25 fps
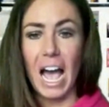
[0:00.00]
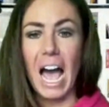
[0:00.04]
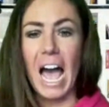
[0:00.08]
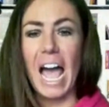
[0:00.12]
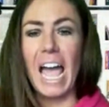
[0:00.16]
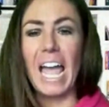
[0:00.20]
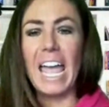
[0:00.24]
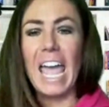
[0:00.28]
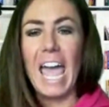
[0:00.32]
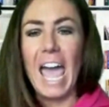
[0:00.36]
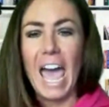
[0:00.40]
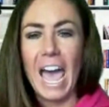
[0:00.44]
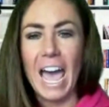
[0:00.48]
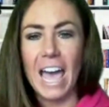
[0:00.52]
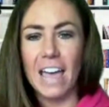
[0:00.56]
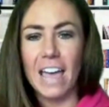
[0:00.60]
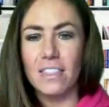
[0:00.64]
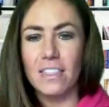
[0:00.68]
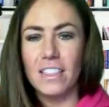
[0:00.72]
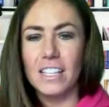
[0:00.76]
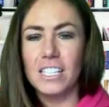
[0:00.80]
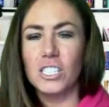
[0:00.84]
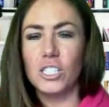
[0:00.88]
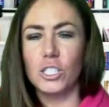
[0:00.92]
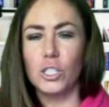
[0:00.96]
I
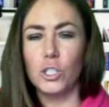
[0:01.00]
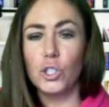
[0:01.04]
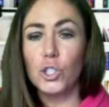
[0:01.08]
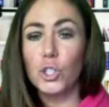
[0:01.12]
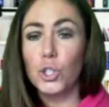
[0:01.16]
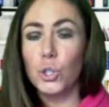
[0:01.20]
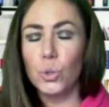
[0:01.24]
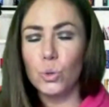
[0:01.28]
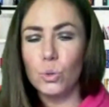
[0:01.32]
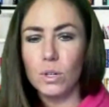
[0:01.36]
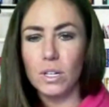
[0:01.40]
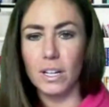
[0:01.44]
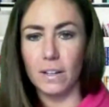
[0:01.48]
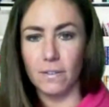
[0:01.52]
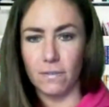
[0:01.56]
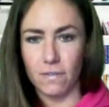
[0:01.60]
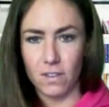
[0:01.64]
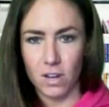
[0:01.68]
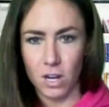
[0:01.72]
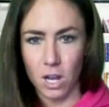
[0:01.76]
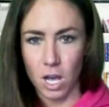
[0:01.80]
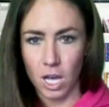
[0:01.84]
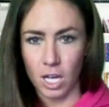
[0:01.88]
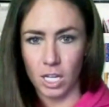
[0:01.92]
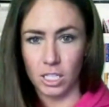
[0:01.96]
had this intuitive
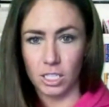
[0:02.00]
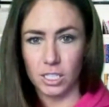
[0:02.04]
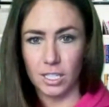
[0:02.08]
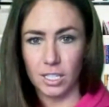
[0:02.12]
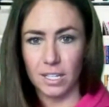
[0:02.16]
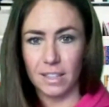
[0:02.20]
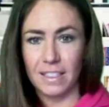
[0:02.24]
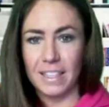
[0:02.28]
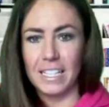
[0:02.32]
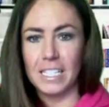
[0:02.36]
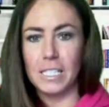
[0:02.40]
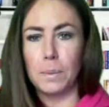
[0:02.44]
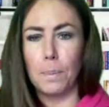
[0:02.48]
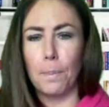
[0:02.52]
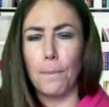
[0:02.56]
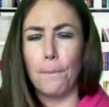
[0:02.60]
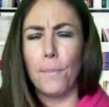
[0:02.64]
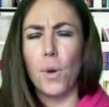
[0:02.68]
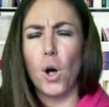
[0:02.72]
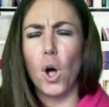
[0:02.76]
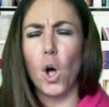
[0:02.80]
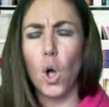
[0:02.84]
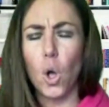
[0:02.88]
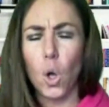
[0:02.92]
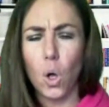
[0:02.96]
nudge, this
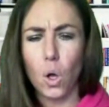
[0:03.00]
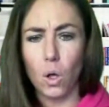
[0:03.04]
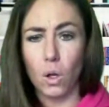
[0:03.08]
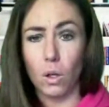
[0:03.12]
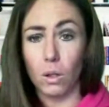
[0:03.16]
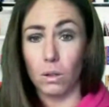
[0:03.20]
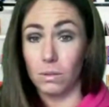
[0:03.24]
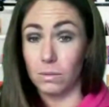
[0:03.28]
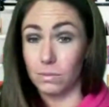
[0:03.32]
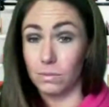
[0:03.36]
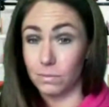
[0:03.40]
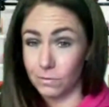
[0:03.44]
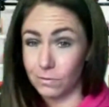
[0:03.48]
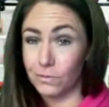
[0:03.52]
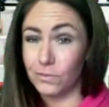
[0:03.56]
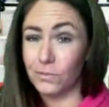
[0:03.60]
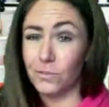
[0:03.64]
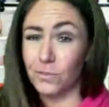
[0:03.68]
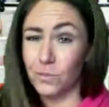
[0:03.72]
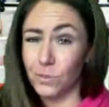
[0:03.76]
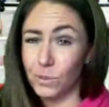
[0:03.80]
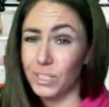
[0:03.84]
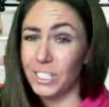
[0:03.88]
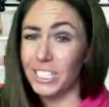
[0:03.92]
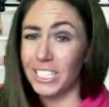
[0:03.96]
pull
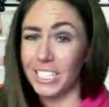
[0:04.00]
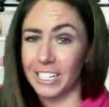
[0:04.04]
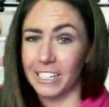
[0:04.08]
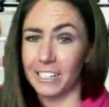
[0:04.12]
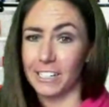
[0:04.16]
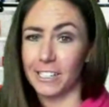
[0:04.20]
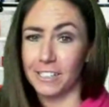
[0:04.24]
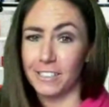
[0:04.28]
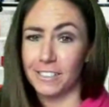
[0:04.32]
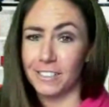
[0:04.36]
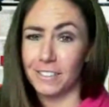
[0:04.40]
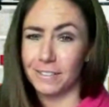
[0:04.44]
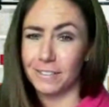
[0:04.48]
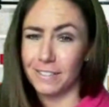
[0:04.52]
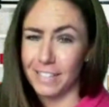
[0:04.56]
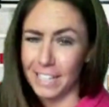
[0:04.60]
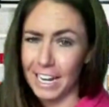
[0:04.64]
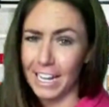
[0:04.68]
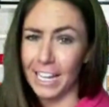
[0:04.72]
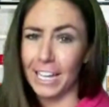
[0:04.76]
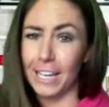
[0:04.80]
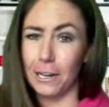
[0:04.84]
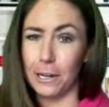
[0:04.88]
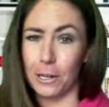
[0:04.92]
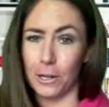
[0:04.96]
for years that
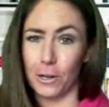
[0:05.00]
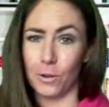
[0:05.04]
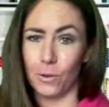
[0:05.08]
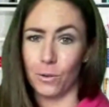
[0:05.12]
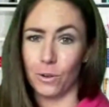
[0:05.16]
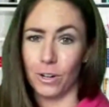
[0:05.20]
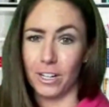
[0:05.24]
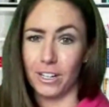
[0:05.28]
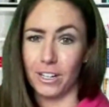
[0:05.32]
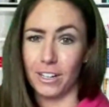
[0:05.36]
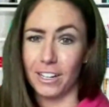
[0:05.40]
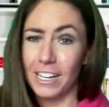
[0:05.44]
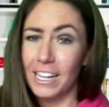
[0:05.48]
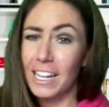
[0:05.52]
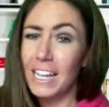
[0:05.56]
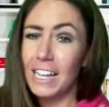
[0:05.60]
I had ignored.